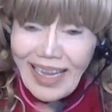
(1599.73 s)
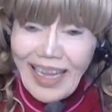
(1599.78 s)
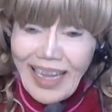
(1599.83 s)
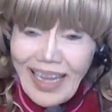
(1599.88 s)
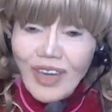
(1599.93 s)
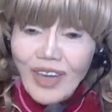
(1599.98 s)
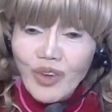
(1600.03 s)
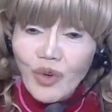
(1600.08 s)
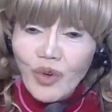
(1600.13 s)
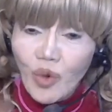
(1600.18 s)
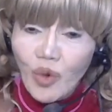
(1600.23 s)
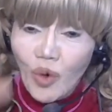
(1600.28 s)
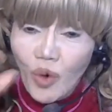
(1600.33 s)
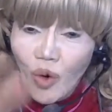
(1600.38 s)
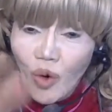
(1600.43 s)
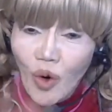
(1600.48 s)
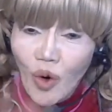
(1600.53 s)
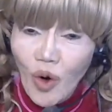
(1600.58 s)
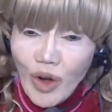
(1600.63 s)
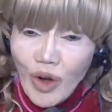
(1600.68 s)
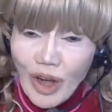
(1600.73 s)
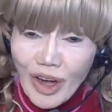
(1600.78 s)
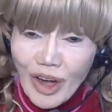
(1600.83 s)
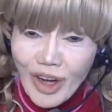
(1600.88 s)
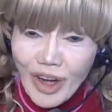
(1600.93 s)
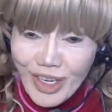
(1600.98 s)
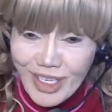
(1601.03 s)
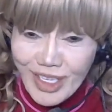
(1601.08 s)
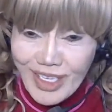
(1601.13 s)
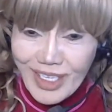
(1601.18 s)
it
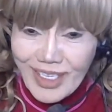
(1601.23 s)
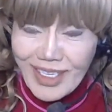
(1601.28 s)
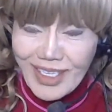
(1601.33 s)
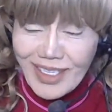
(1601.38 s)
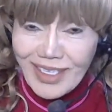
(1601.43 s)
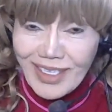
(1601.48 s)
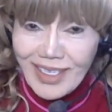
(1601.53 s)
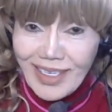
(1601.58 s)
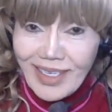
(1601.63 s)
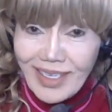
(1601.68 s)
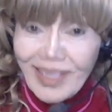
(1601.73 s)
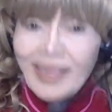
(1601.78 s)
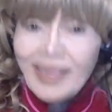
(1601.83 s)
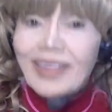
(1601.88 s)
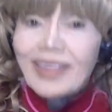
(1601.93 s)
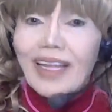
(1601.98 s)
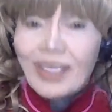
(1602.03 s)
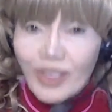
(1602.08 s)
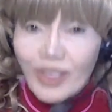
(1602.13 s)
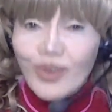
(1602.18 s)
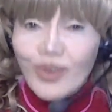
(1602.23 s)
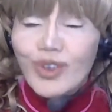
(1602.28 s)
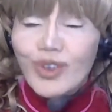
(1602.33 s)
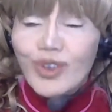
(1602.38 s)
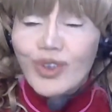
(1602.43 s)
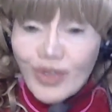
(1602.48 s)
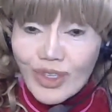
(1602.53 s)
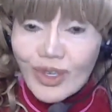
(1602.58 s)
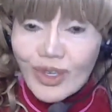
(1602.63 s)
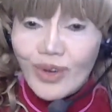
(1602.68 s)
orders that you
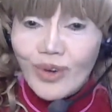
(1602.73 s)
do so.